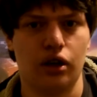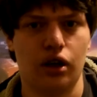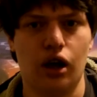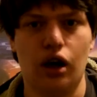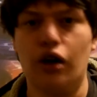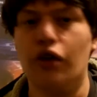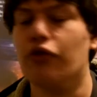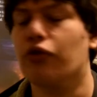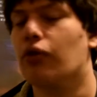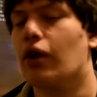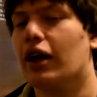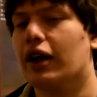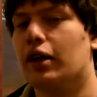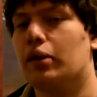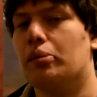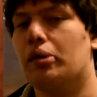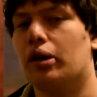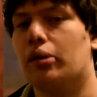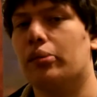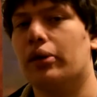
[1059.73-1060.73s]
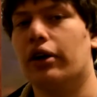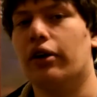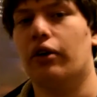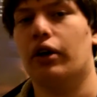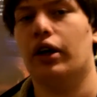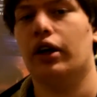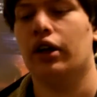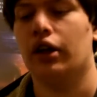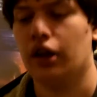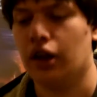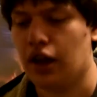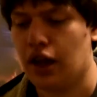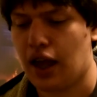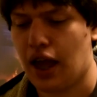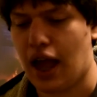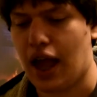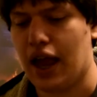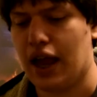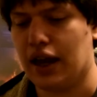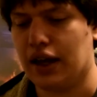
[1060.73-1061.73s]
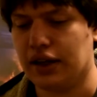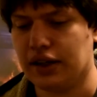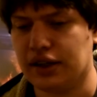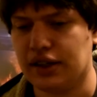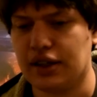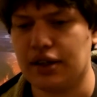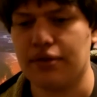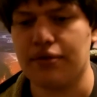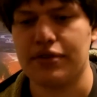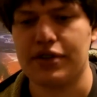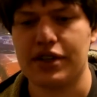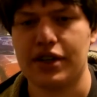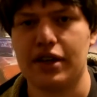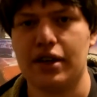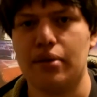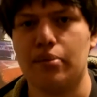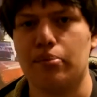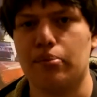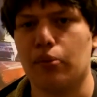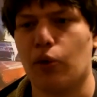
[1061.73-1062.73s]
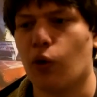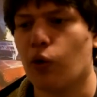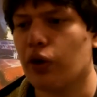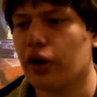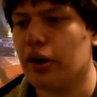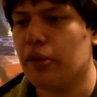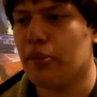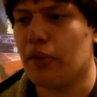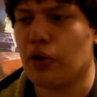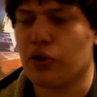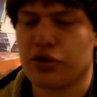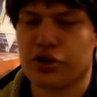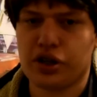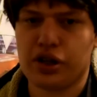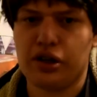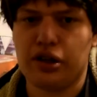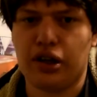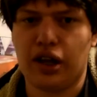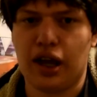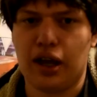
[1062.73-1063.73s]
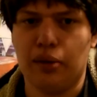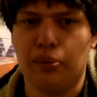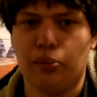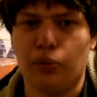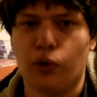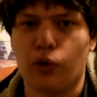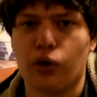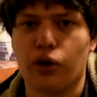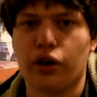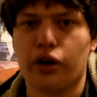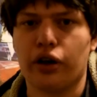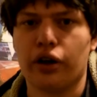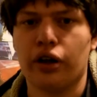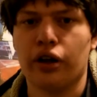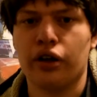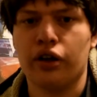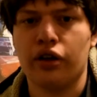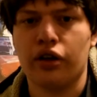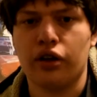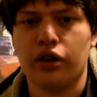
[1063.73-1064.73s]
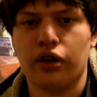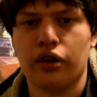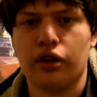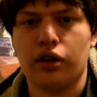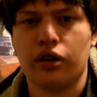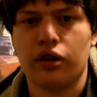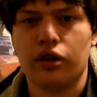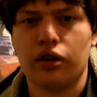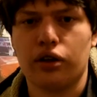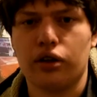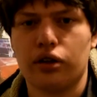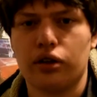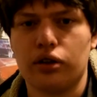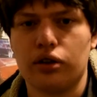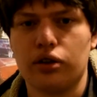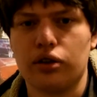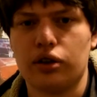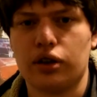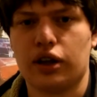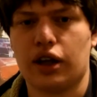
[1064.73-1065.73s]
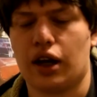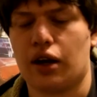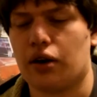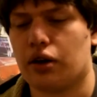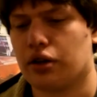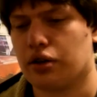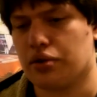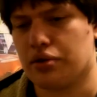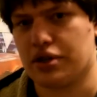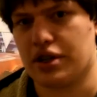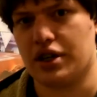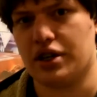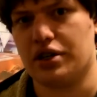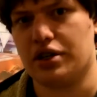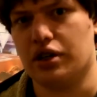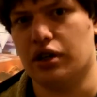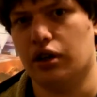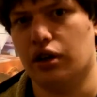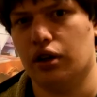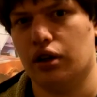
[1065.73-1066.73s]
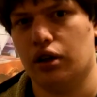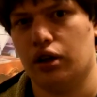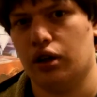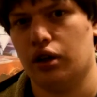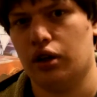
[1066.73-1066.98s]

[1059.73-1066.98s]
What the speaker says: of Rocky Balboa and gives him more emotion and more characterization,